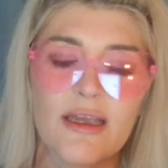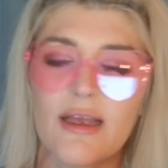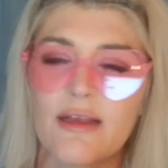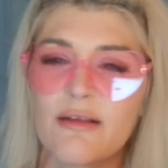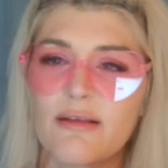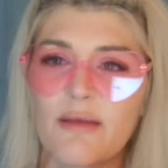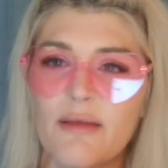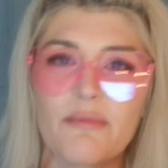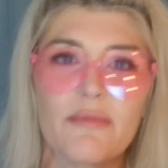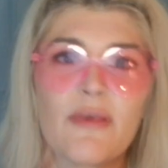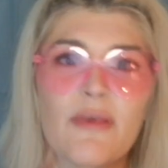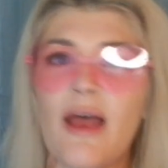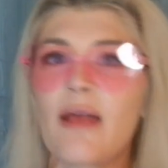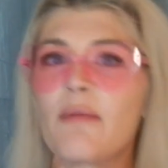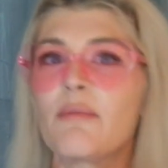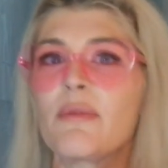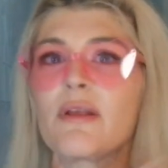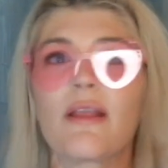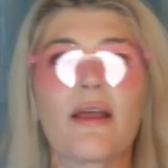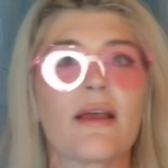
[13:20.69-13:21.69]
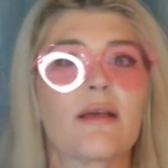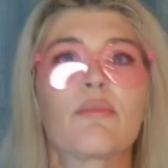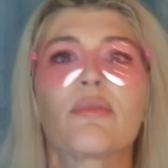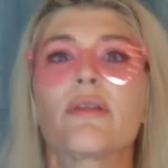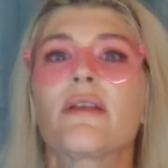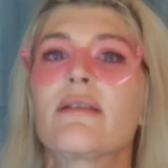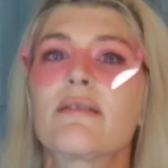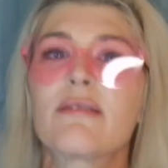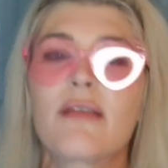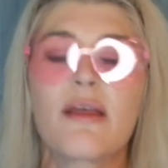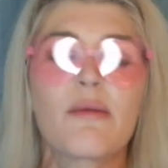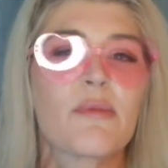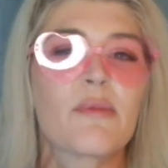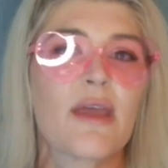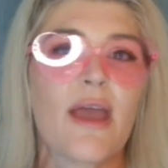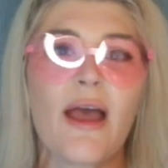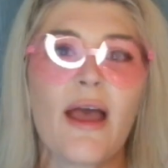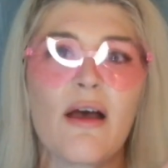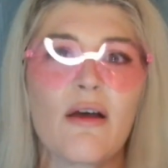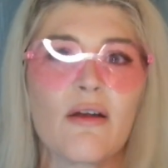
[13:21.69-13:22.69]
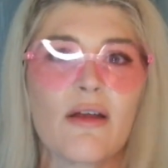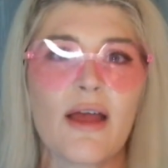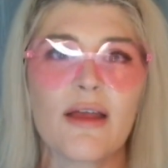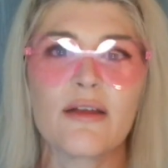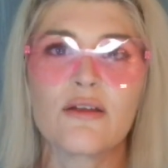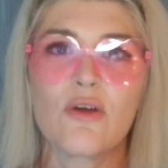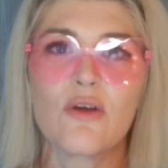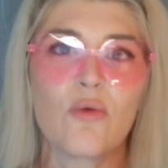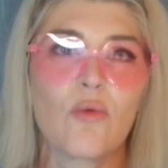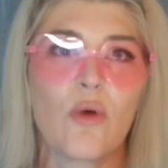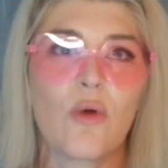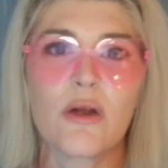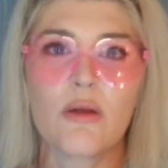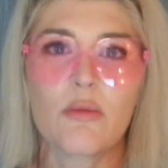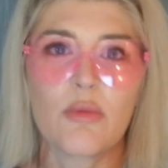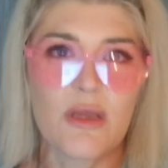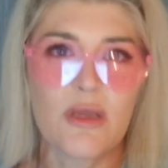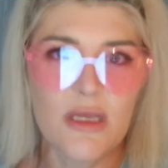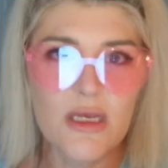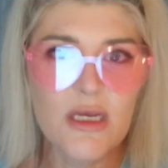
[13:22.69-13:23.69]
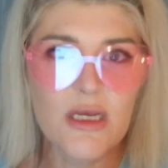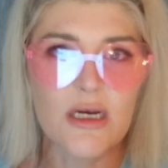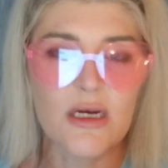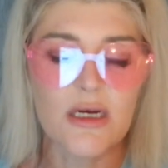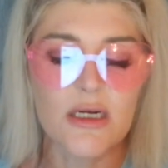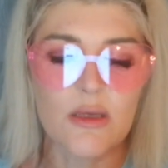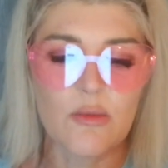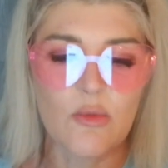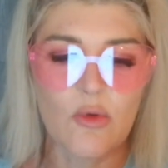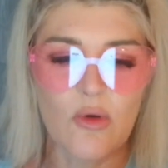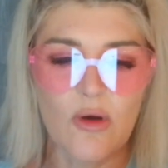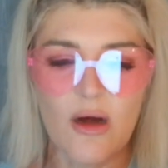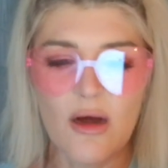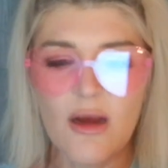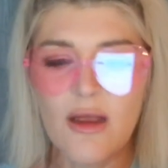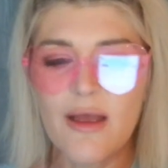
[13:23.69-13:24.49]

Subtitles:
and I'd be like, please let me out. I don't want to be in here anymore.